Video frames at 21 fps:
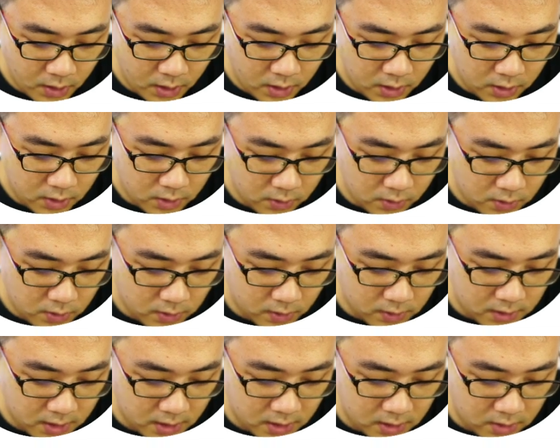2
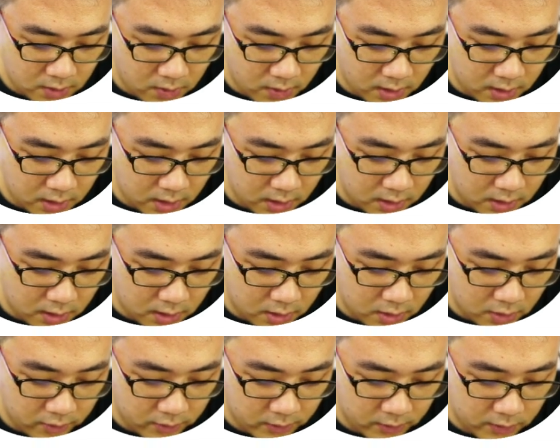cosine square theta
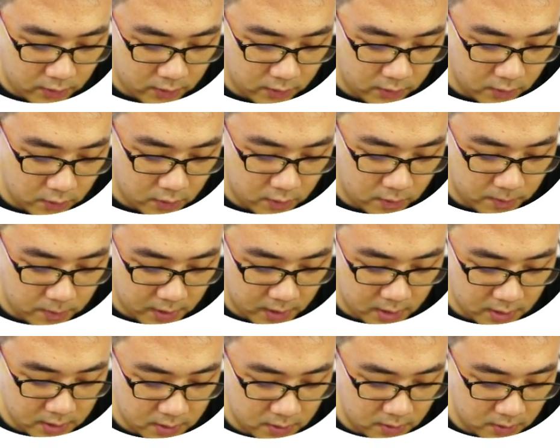over 2 plus
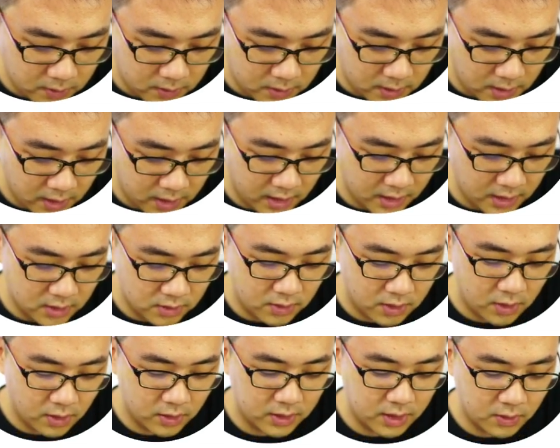cosine. Okay, this one
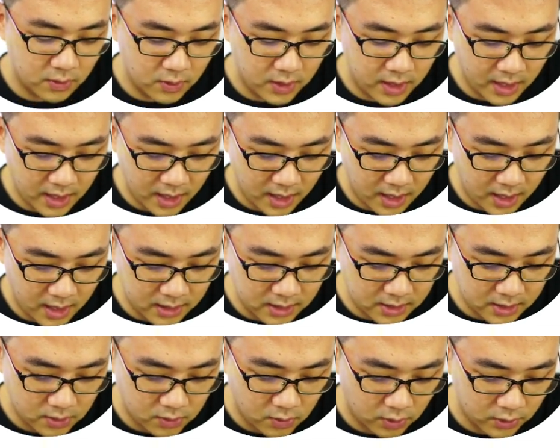I think okay lah. This is
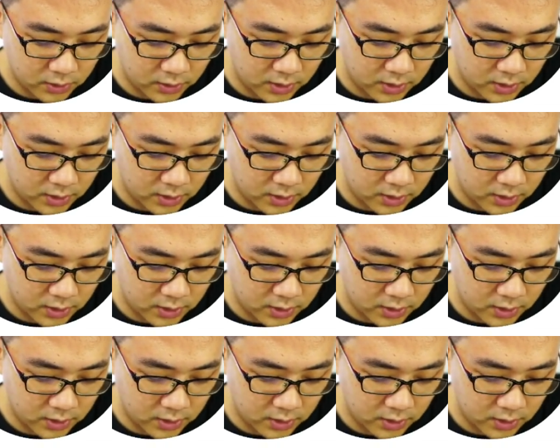quadratic